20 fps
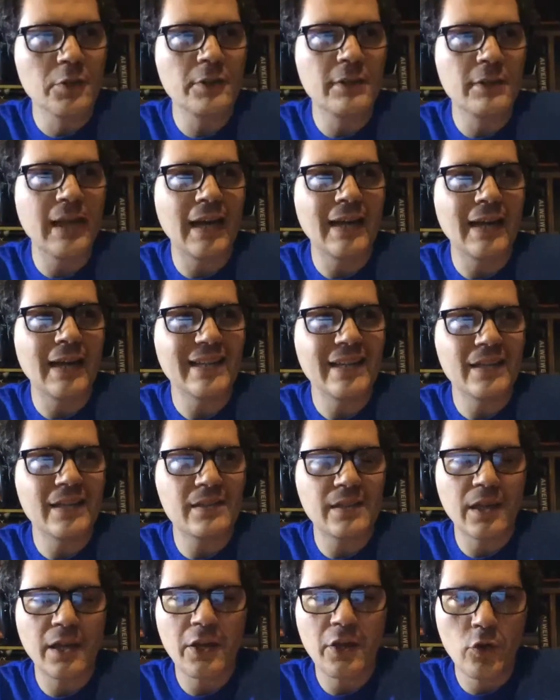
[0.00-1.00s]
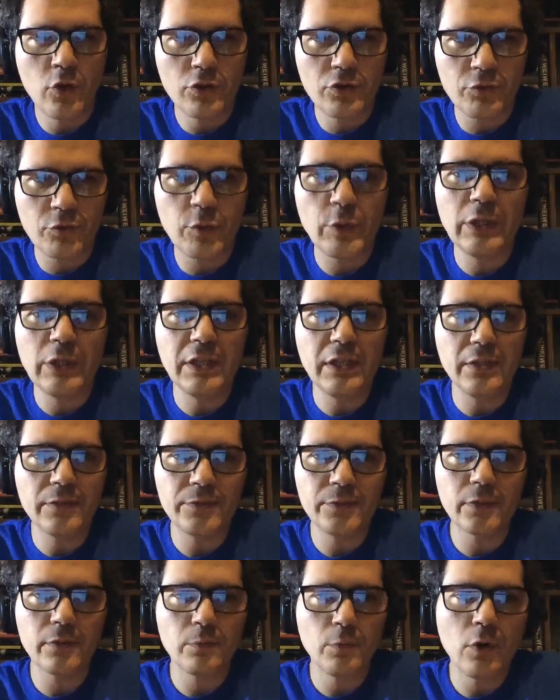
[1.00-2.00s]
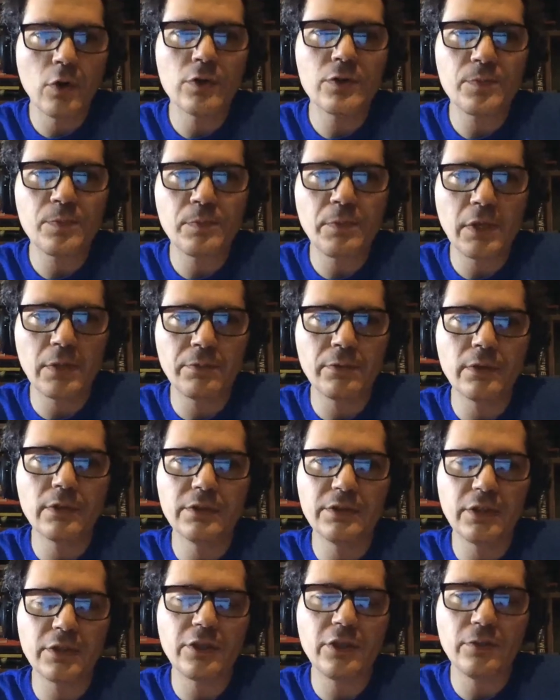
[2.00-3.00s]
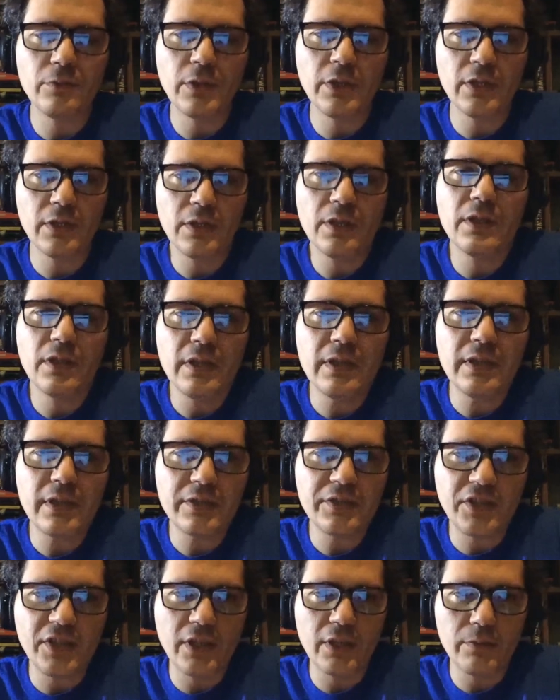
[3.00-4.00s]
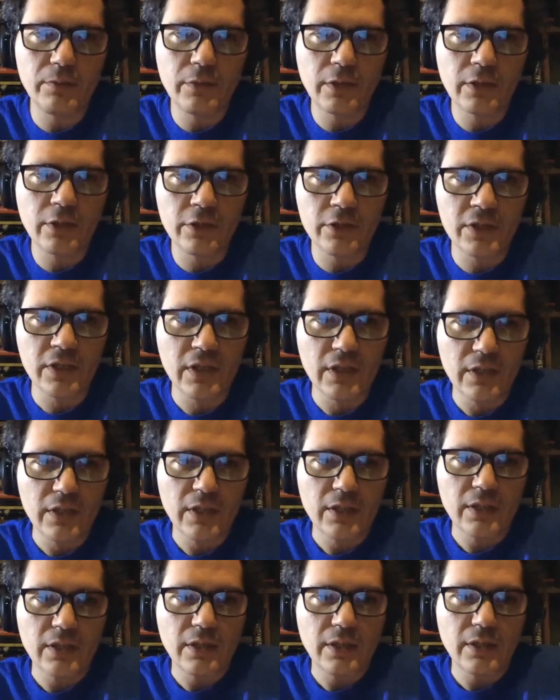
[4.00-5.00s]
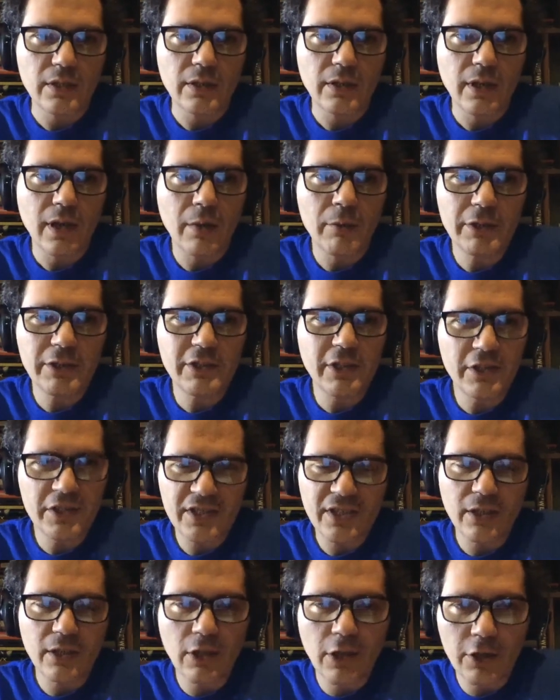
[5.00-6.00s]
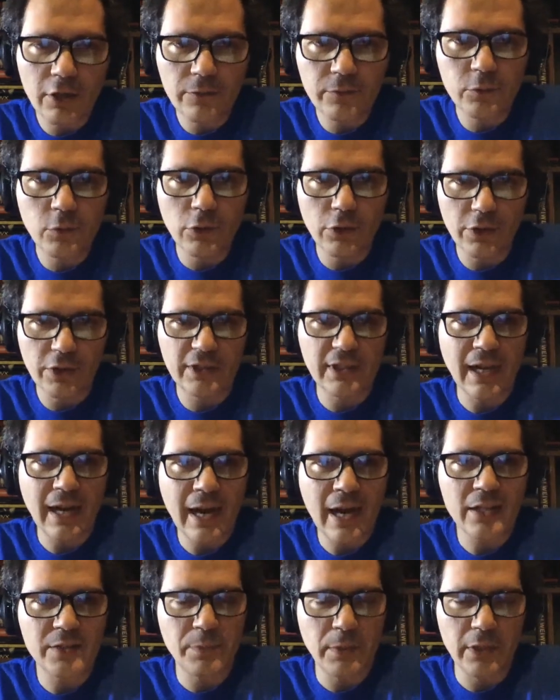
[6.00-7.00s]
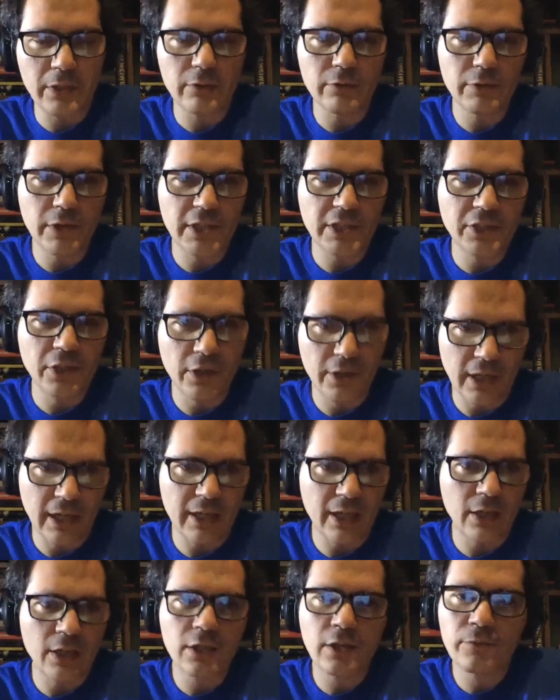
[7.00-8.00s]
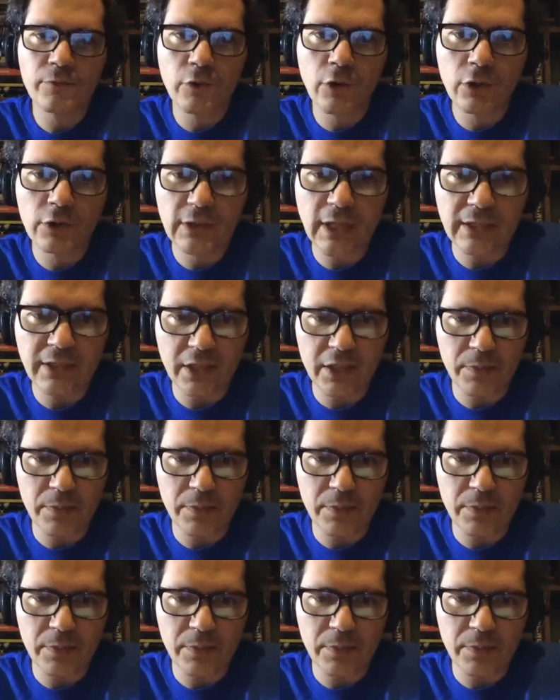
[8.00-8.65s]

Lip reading: that it's a huge relief for most people in the team, because I mean, there's a lot of work that has been already done and a lot of work that is